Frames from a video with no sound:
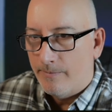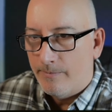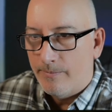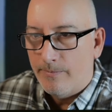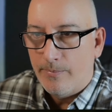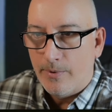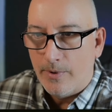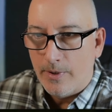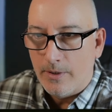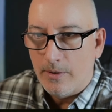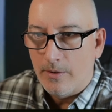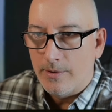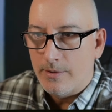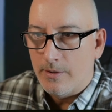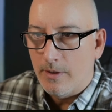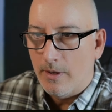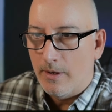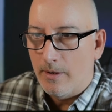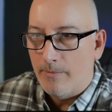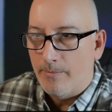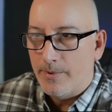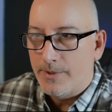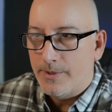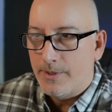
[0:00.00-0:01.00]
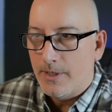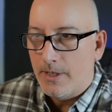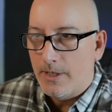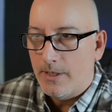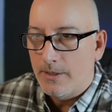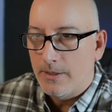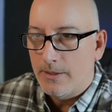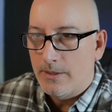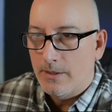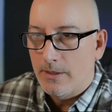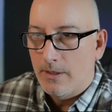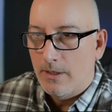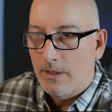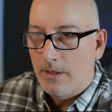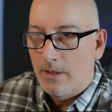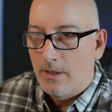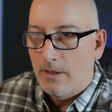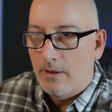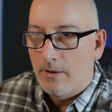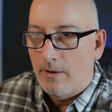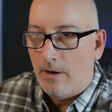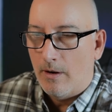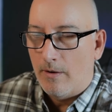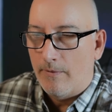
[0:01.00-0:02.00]
pretty close to 100%.
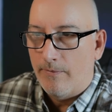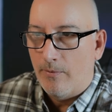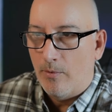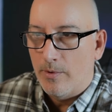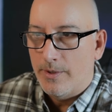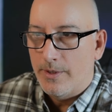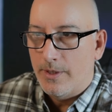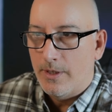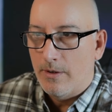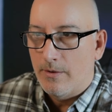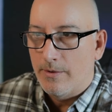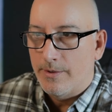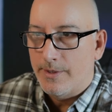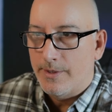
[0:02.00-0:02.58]
Our fourth tier is at